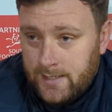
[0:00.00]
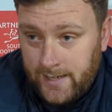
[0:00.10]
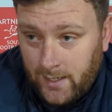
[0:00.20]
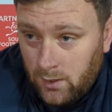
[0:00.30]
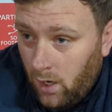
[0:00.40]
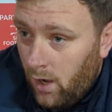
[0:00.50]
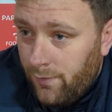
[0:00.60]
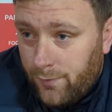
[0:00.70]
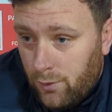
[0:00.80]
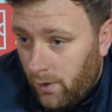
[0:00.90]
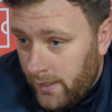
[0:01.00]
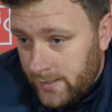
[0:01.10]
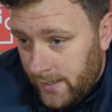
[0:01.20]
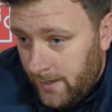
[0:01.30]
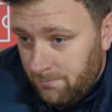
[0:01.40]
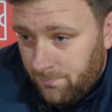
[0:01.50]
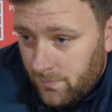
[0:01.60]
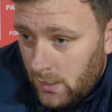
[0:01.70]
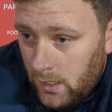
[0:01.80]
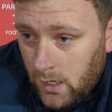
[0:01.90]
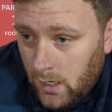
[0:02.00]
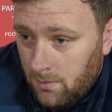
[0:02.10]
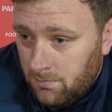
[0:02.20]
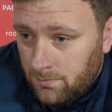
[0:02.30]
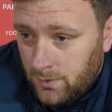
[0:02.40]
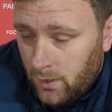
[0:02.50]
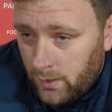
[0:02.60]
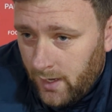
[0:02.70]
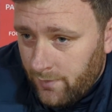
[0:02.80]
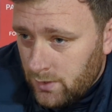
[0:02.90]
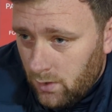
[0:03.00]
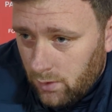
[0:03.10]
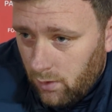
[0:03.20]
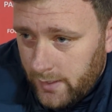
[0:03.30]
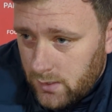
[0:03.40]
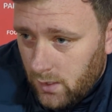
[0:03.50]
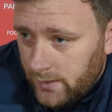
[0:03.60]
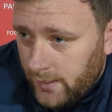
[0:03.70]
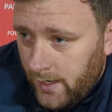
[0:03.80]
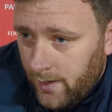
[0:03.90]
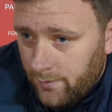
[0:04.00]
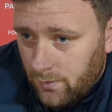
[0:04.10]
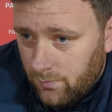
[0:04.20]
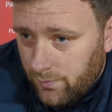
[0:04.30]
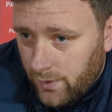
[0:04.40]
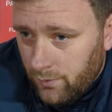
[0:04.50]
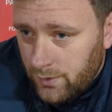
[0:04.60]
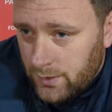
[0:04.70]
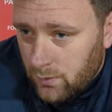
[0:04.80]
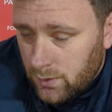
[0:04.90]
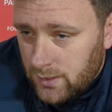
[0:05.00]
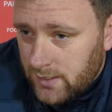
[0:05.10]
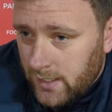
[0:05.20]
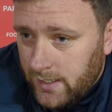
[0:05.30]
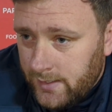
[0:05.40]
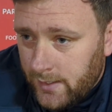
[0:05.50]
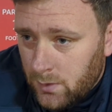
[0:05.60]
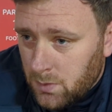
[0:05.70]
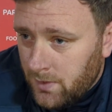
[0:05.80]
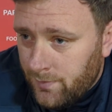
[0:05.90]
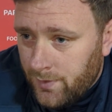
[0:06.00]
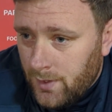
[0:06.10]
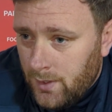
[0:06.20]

Second half, credit to them. Um, you know, Gavin's got a great side there for the resources that he deals with.